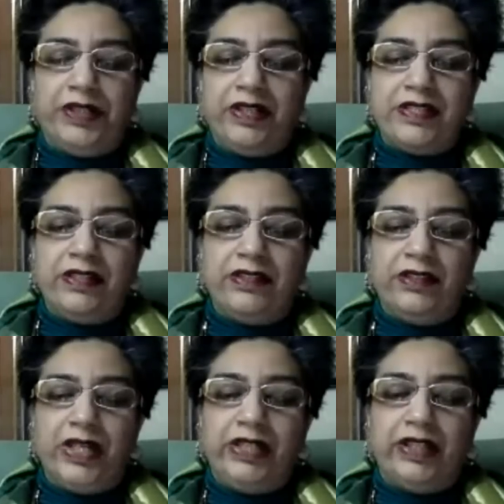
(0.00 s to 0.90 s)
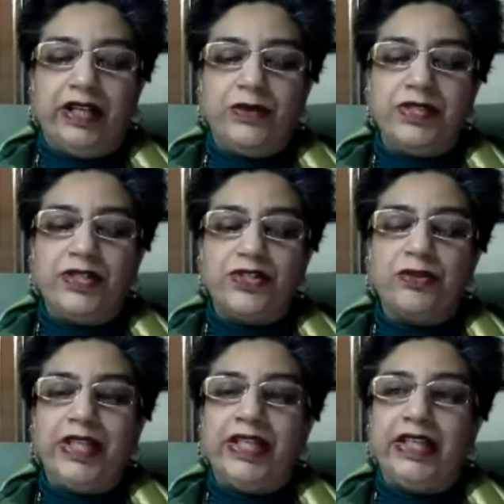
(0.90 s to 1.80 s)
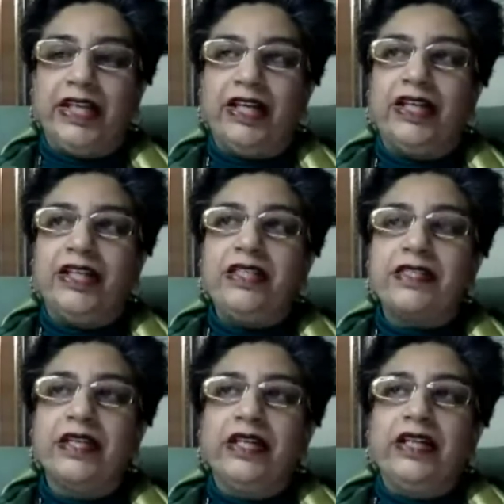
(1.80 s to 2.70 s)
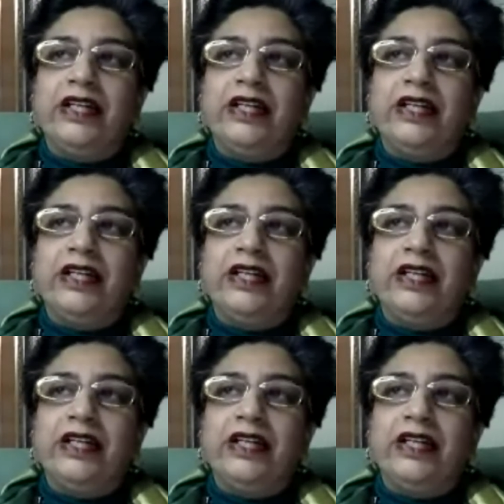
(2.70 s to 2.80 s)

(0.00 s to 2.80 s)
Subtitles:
Jupiter is in the 12th house, it should enhance